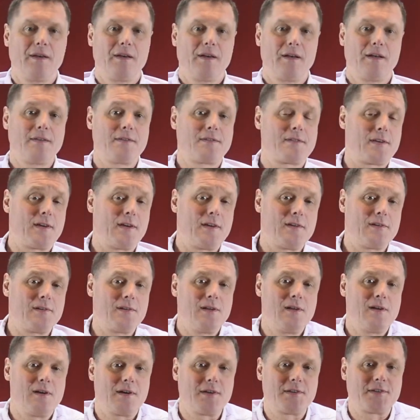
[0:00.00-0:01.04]

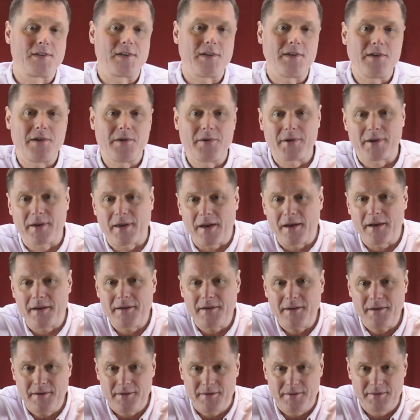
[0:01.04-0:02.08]
Until I see you
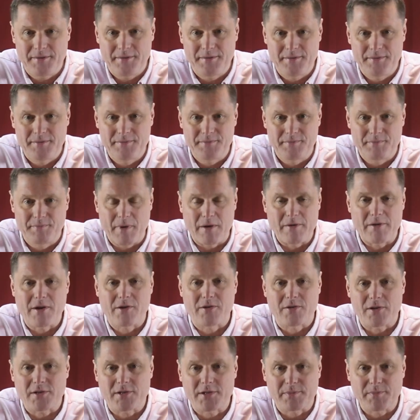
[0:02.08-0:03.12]
again, Merry
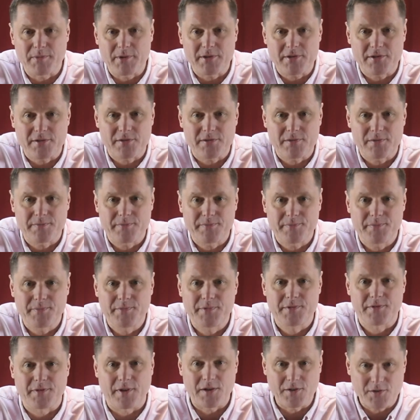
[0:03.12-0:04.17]
Christmas,
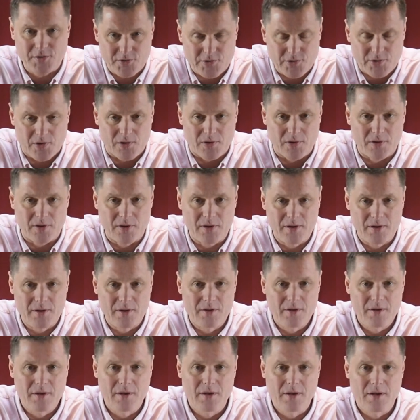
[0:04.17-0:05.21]
stay strong,
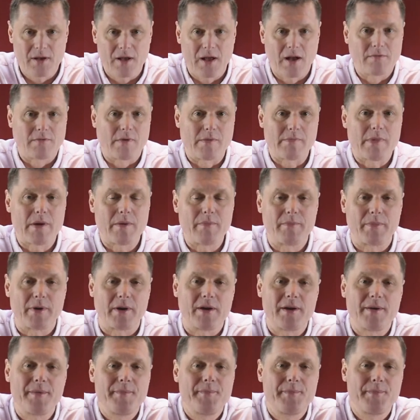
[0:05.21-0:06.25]
and
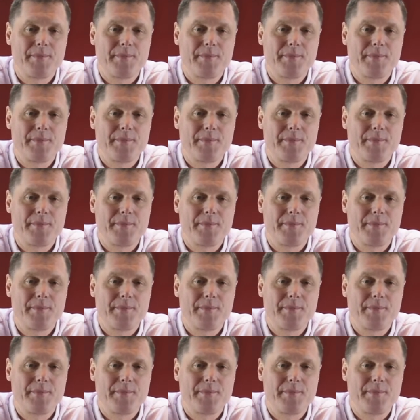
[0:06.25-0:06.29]
remember,